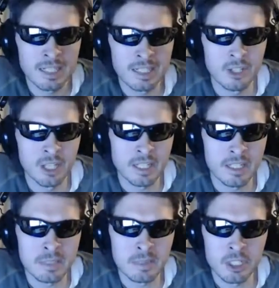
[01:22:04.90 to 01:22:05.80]
like it
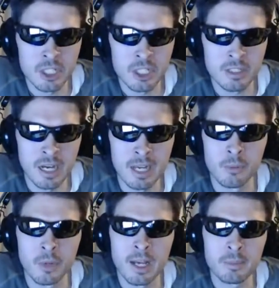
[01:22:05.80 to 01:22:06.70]
as much as
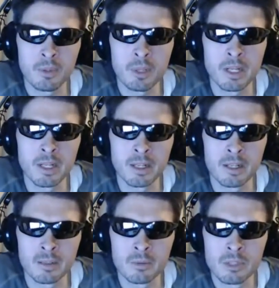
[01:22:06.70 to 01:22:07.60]
when I played it.
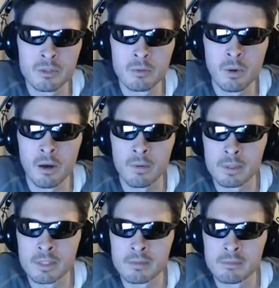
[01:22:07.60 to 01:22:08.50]
It was I
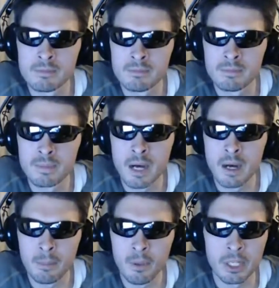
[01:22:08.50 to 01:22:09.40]
was
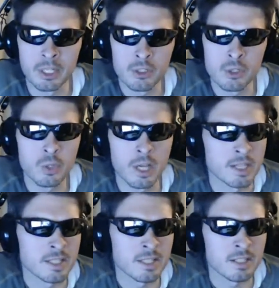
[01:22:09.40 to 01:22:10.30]
playing the
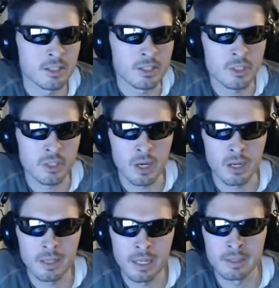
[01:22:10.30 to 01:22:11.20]
2K series, so
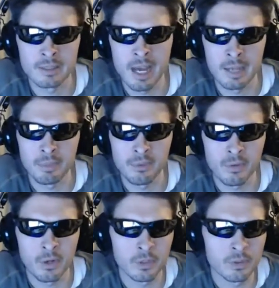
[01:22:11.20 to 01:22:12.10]
I
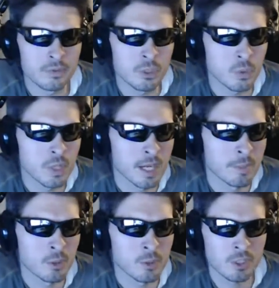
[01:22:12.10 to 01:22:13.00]
preferred 2K
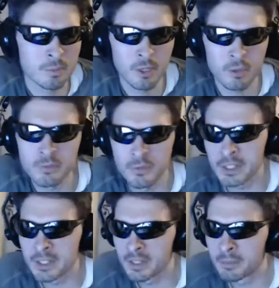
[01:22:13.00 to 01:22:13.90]
mostly. But it was fun
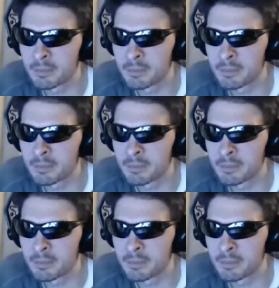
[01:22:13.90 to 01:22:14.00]
to,